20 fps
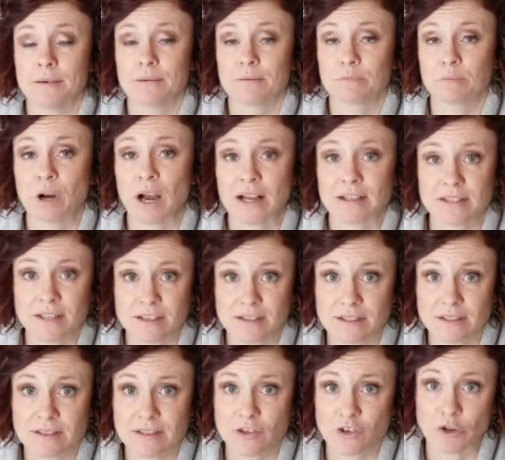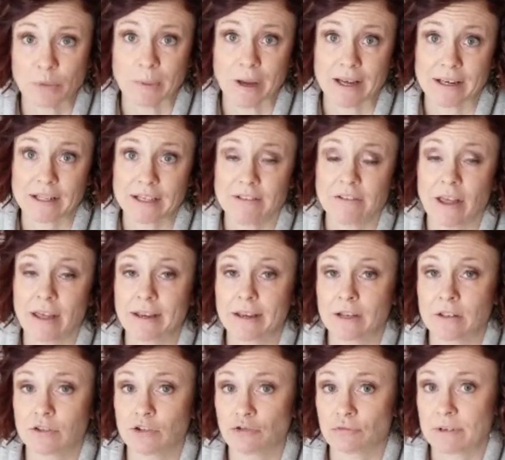processes in your body like
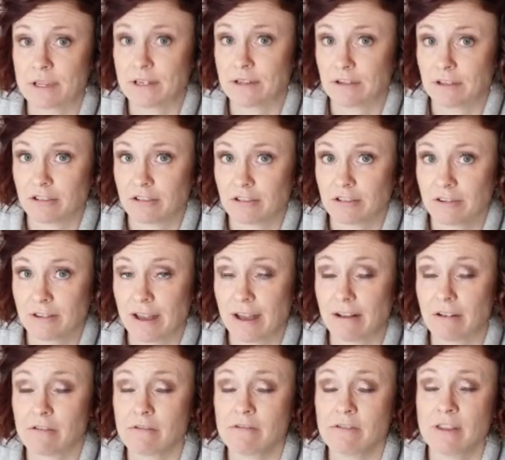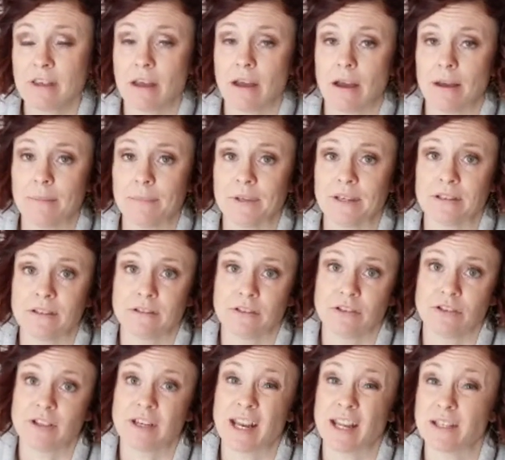adrenal health, and you
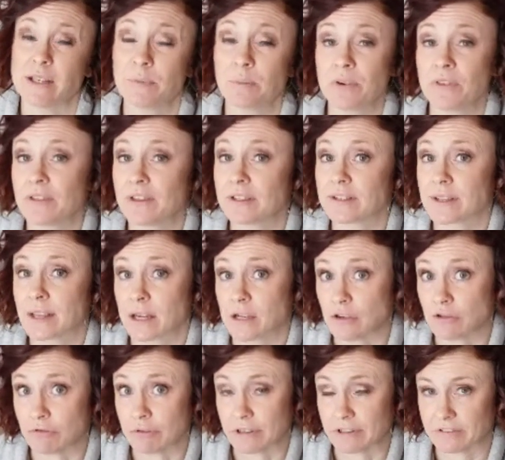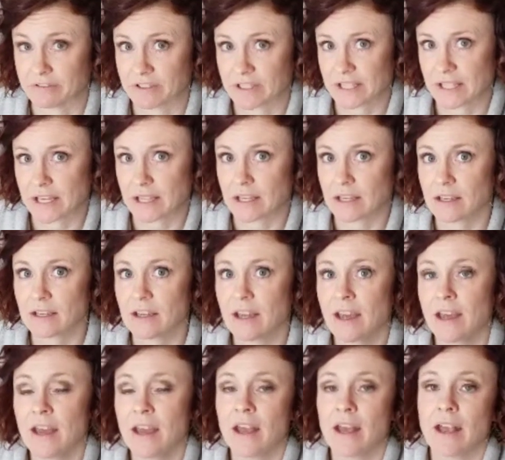can end up with things like adrenal fatigue,
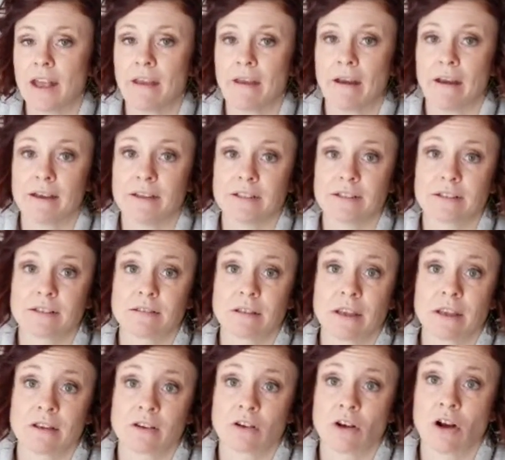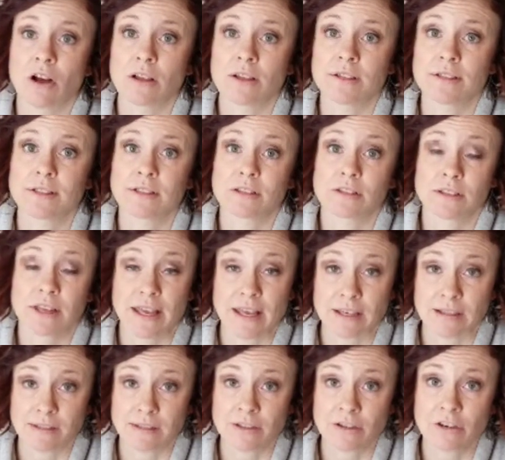and they can cause
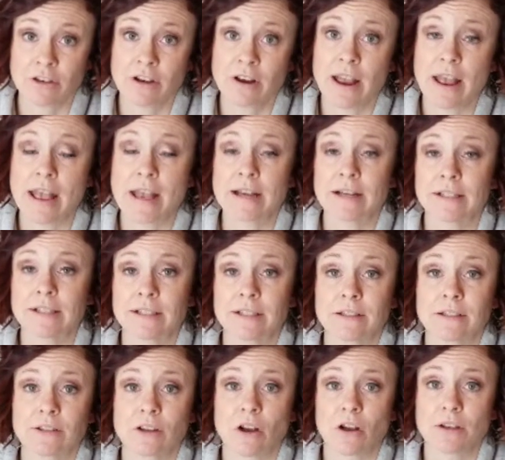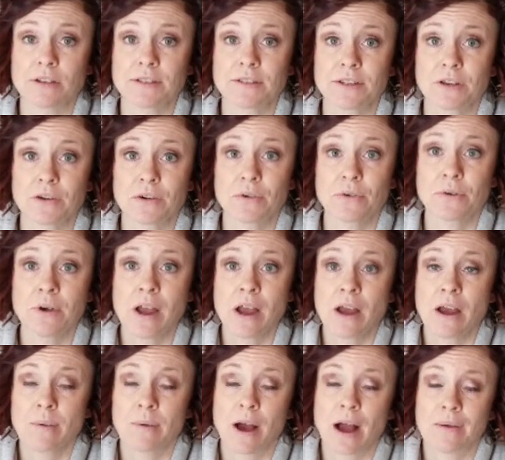cancer, and also
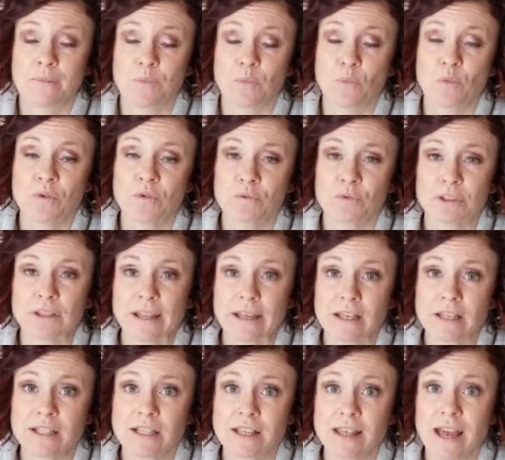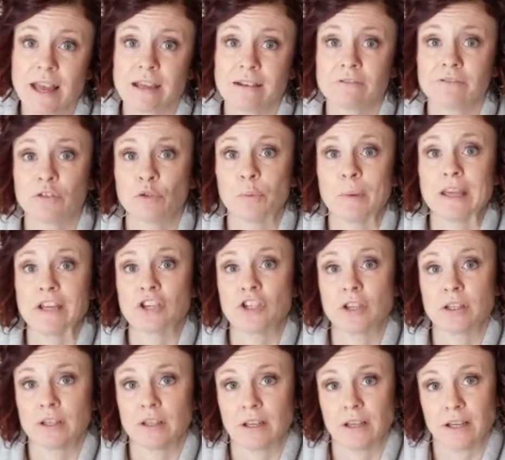related to that
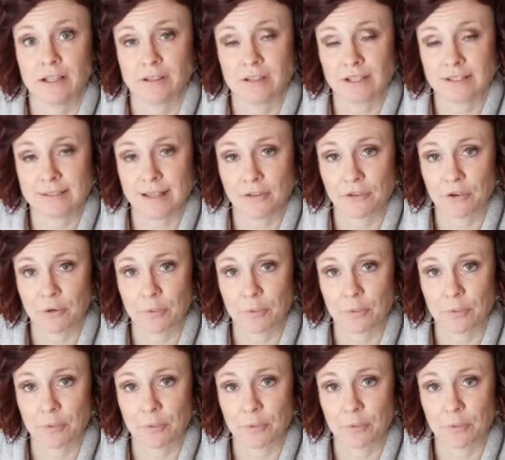inflammation and these other